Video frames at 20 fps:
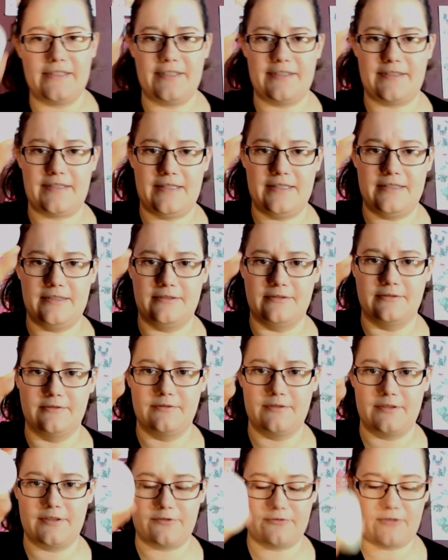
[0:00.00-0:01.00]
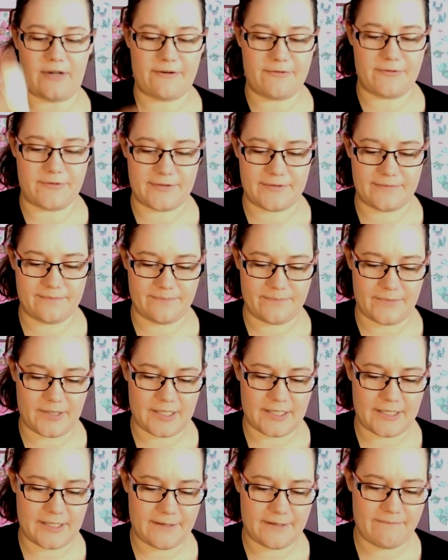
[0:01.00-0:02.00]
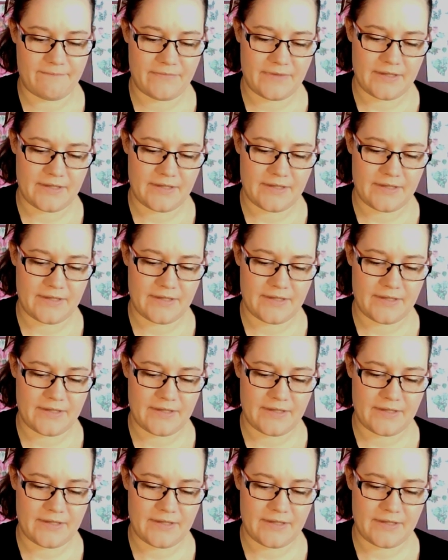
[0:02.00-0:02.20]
It's just a little round bar.